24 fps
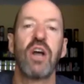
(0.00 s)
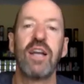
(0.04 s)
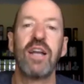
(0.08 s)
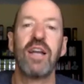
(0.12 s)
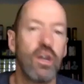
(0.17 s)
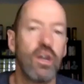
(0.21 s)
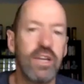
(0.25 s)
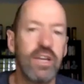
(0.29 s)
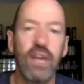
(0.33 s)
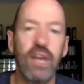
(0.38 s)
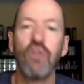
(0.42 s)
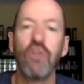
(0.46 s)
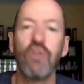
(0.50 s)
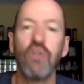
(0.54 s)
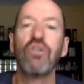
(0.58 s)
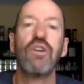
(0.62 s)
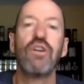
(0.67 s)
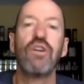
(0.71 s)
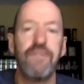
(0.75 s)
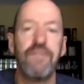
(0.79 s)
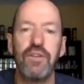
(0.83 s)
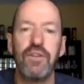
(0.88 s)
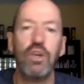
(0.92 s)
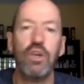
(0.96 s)
side. Don't get all
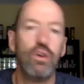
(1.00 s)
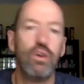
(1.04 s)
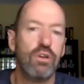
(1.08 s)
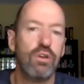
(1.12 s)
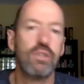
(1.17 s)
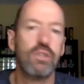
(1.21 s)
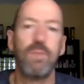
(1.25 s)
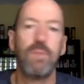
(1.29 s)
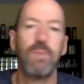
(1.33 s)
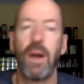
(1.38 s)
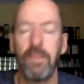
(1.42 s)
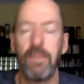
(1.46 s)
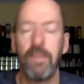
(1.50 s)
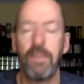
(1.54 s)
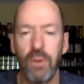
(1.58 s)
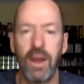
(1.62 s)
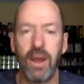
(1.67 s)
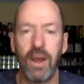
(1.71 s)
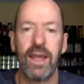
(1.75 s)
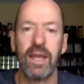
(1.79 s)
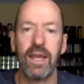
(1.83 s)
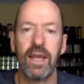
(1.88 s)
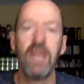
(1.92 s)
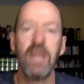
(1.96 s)
confused by
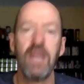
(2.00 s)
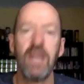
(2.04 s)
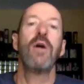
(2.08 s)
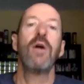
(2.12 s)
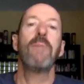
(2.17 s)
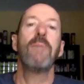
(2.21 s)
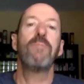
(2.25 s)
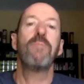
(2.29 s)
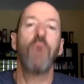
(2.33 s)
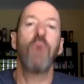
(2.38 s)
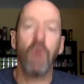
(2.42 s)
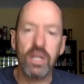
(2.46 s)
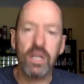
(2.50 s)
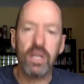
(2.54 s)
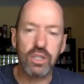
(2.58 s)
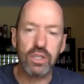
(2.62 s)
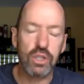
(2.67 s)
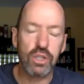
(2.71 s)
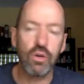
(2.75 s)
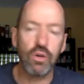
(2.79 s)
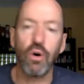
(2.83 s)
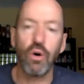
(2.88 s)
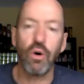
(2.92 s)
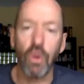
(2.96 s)
playing point
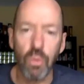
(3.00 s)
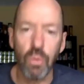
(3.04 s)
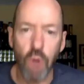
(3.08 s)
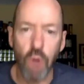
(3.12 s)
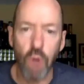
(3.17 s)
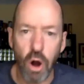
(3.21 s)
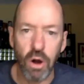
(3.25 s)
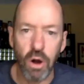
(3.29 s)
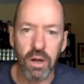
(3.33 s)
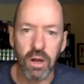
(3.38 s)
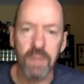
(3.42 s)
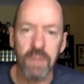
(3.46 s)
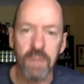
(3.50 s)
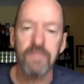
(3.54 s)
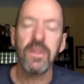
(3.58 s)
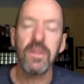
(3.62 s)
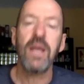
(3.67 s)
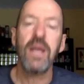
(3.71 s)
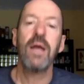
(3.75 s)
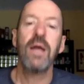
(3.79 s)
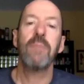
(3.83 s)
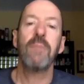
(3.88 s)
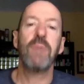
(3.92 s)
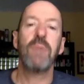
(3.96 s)
score wrong.
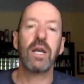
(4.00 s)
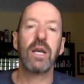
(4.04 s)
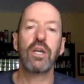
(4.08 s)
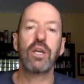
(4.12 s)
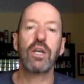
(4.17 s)
They oh, go